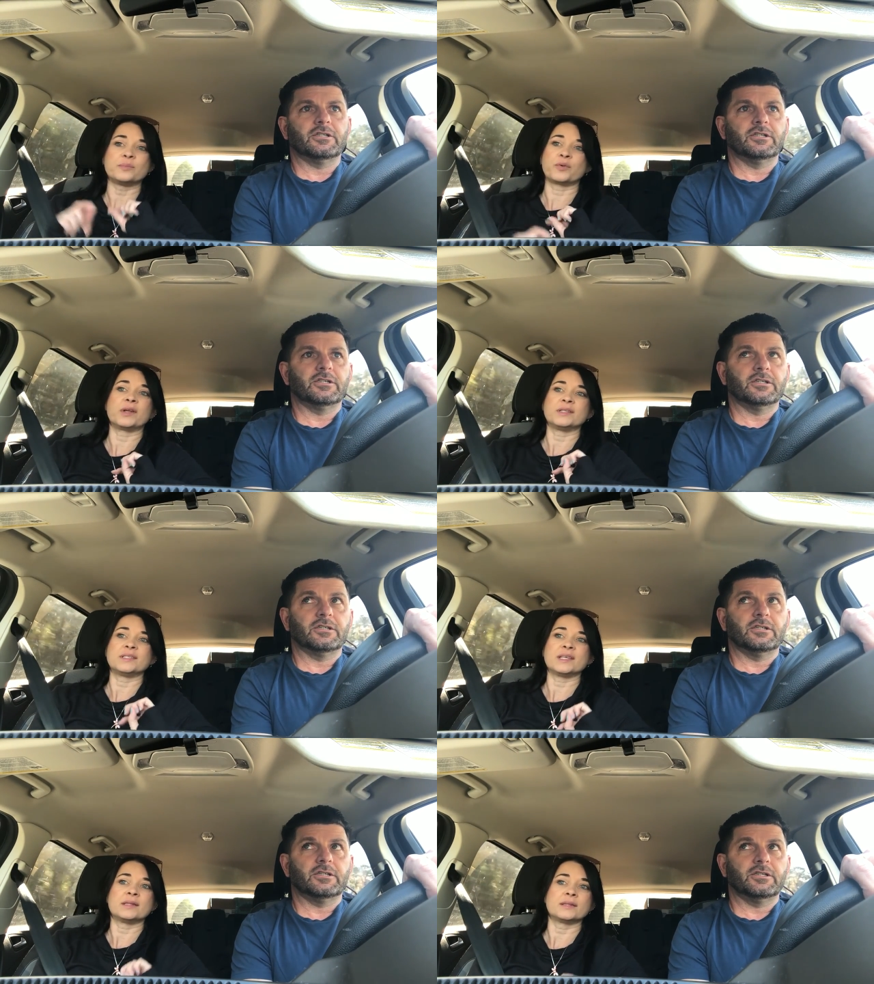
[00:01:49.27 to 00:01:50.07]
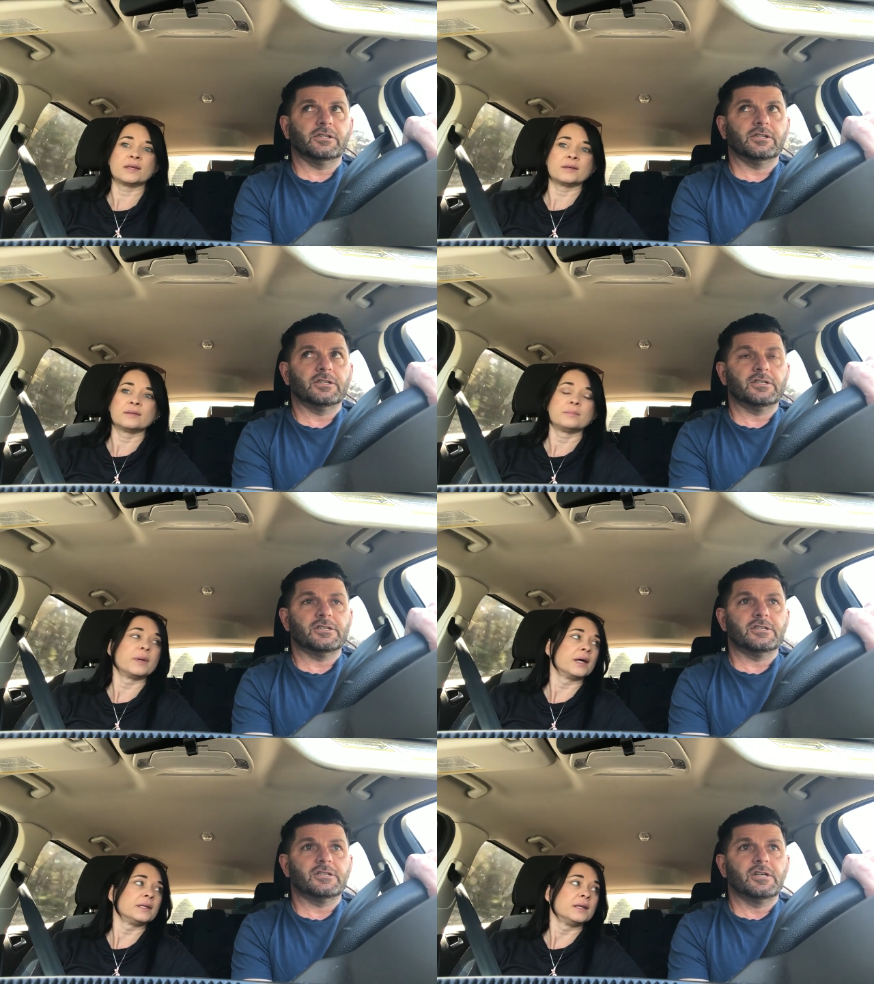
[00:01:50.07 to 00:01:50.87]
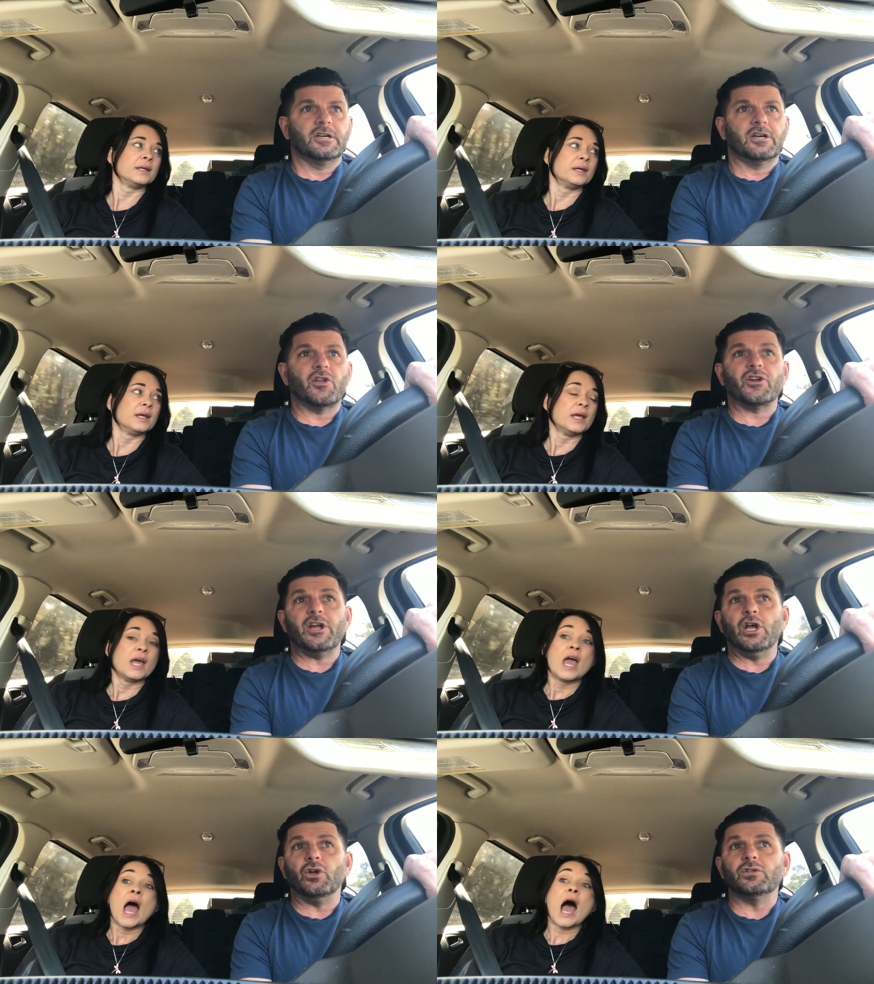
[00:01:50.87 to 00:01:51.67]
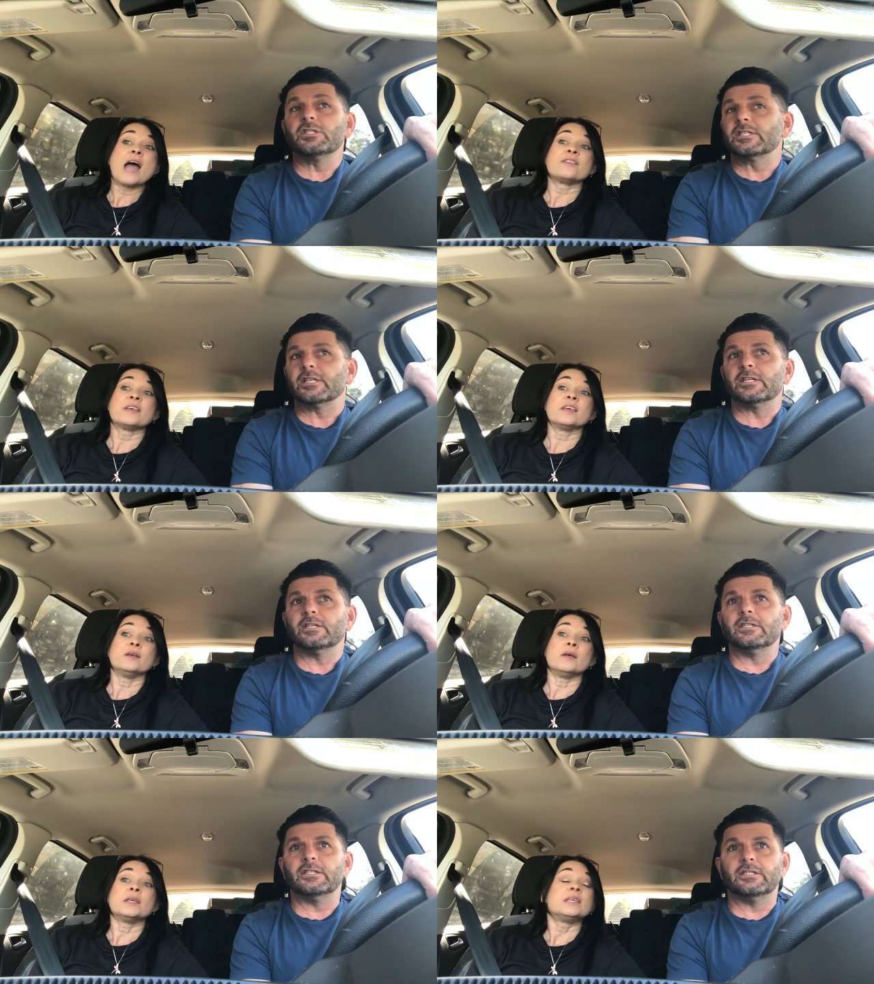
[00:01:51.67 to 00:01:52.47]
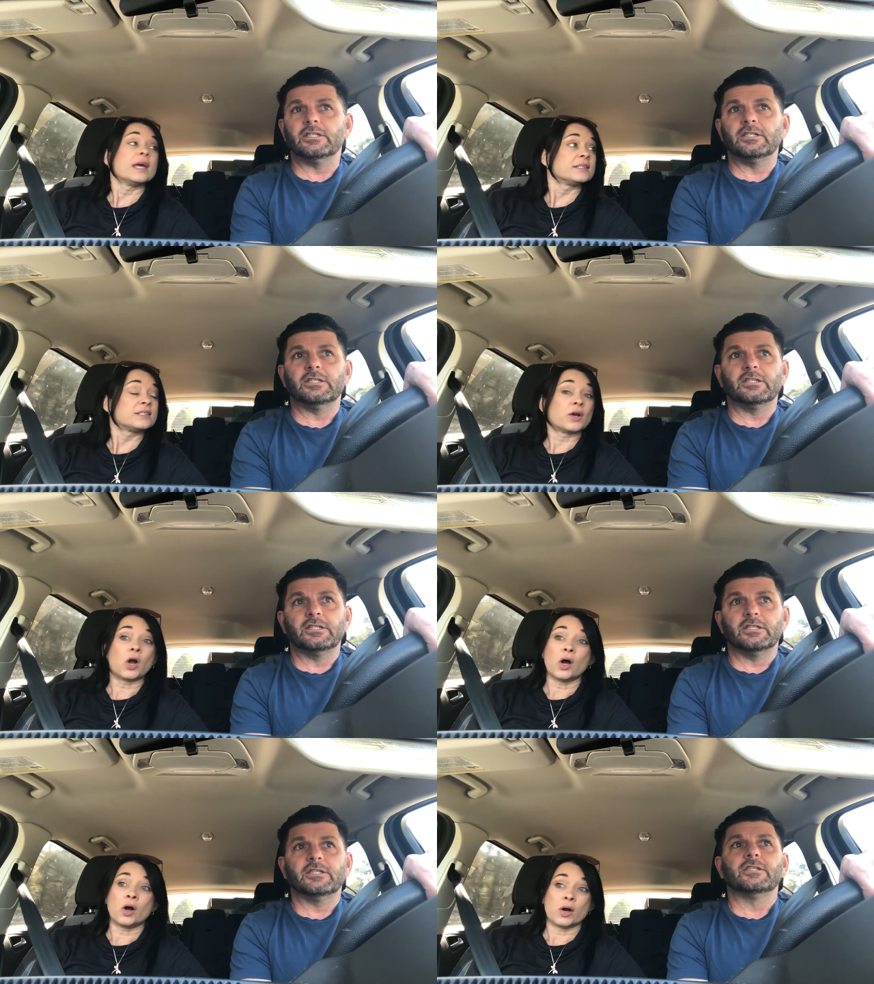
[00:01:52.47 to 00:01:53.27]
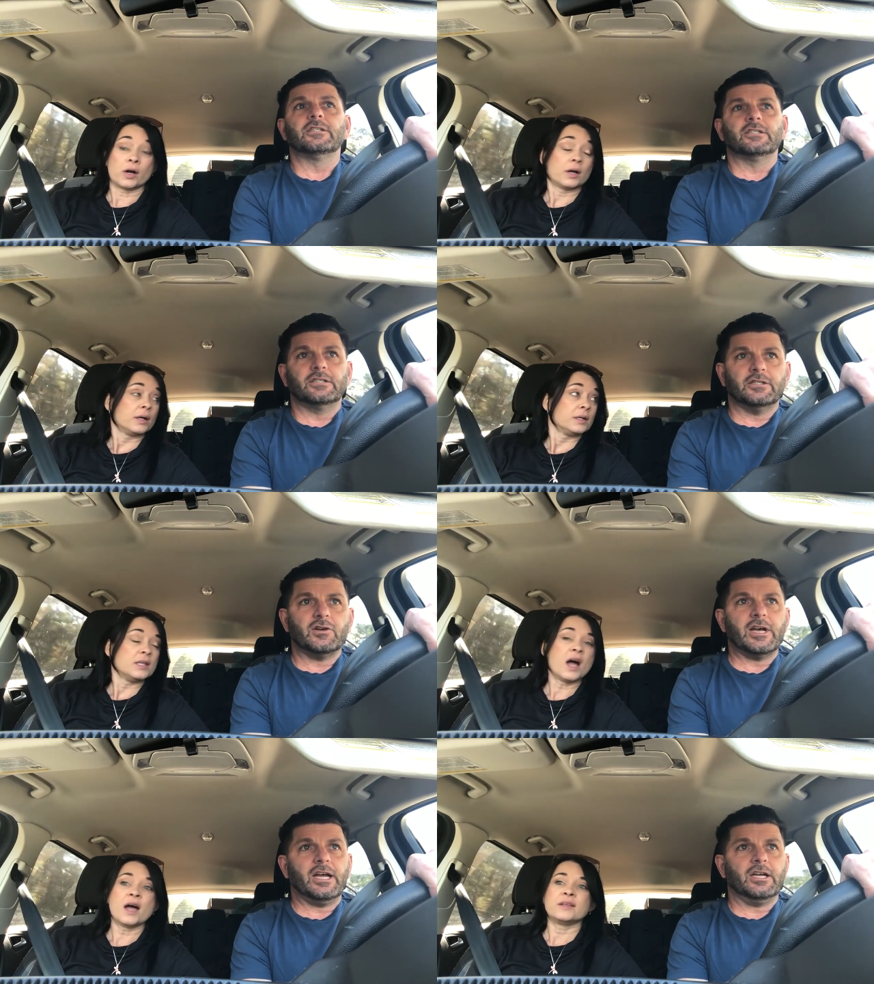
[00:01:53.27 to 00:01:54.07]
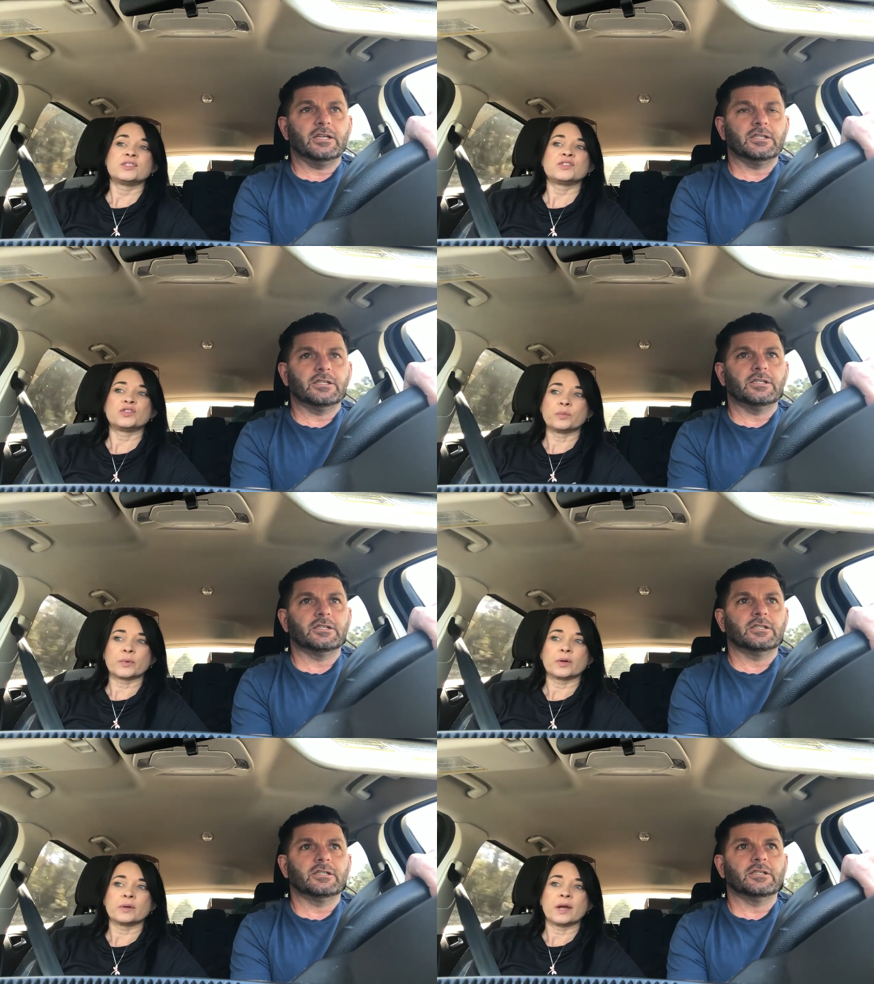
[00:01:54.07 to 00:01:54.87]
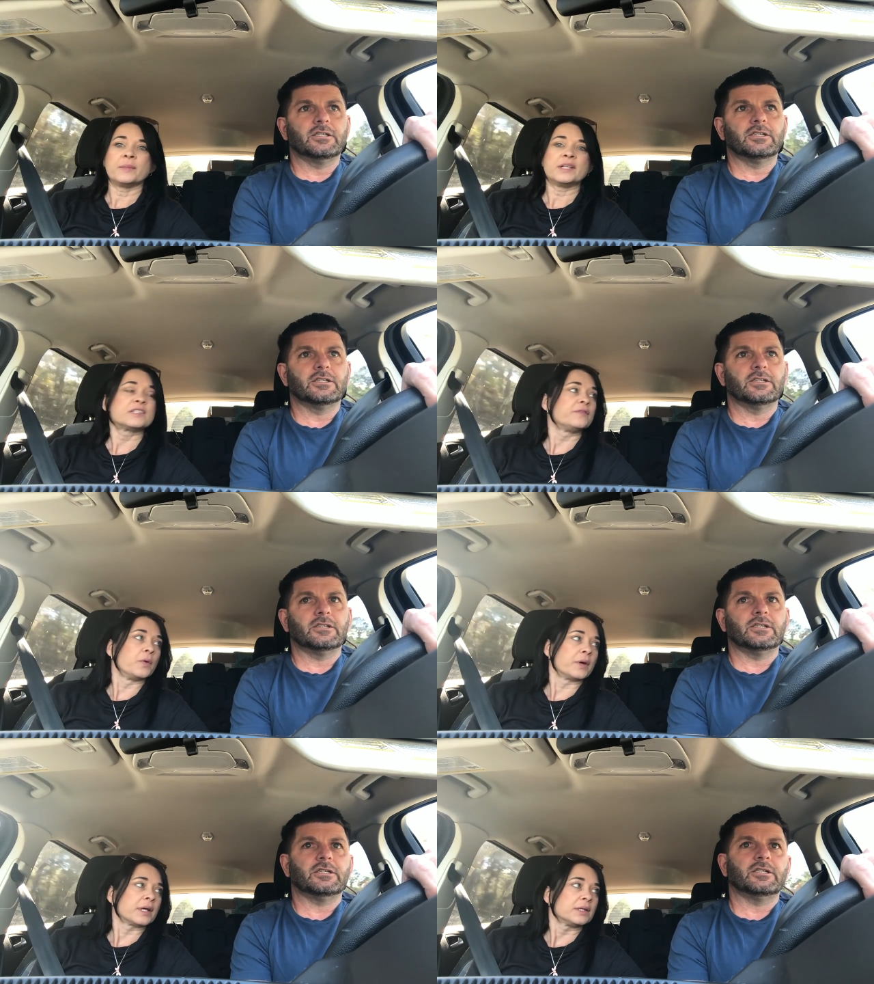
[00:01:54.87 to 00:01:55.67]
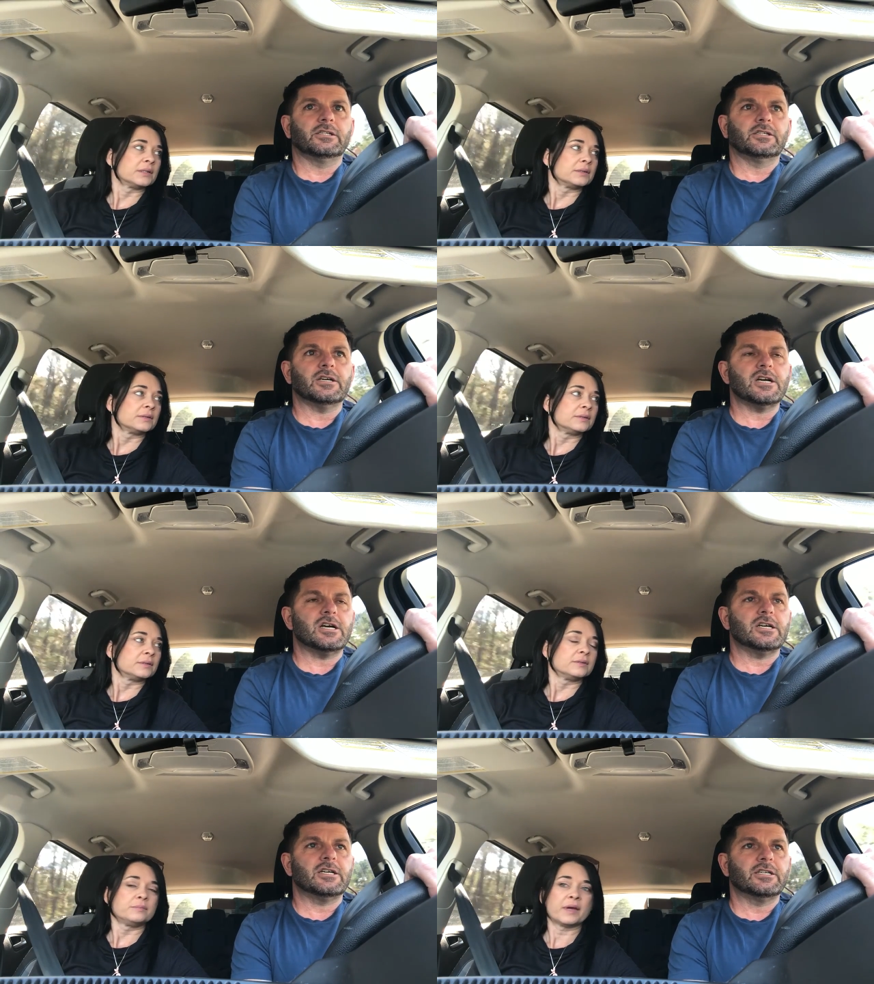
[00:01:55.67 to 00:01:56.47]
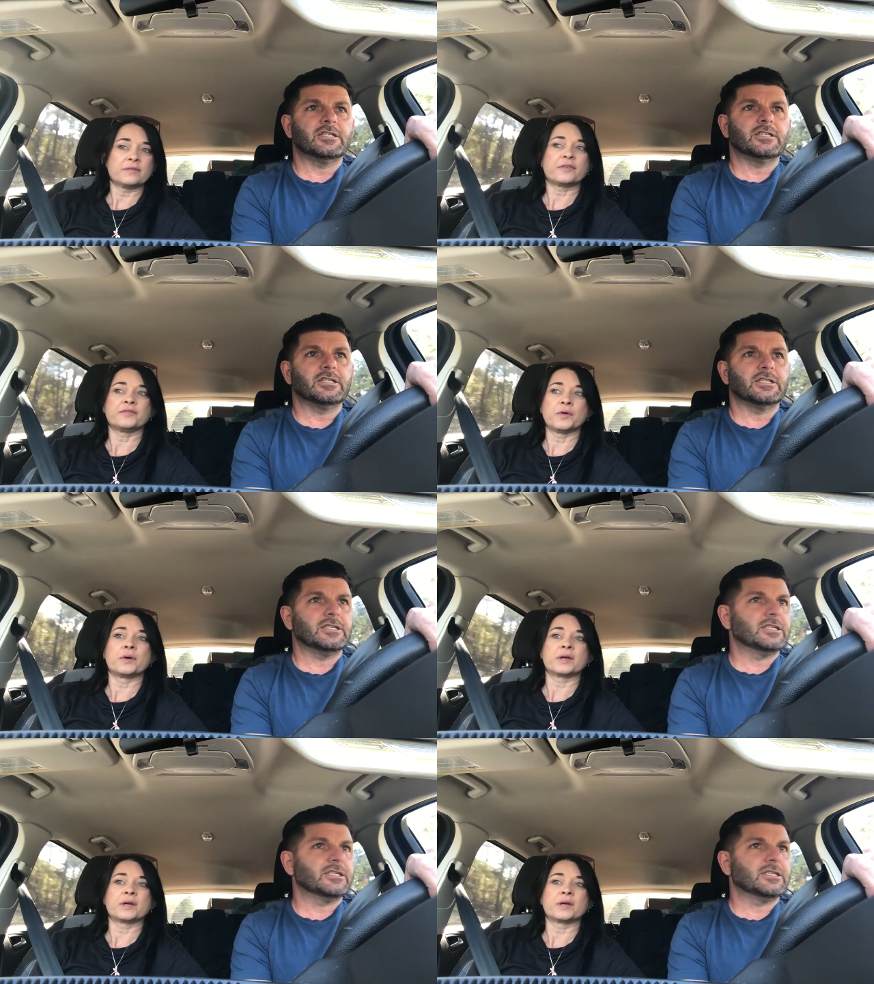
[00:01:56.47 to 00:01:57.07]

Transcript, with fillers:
Speaker 1: footprints in the mud. Are
Speaker 2: there hills? I think
Speaker 1: it, yes, there are. Okay. Not super. I mean, it's Florida, uh-huh. but for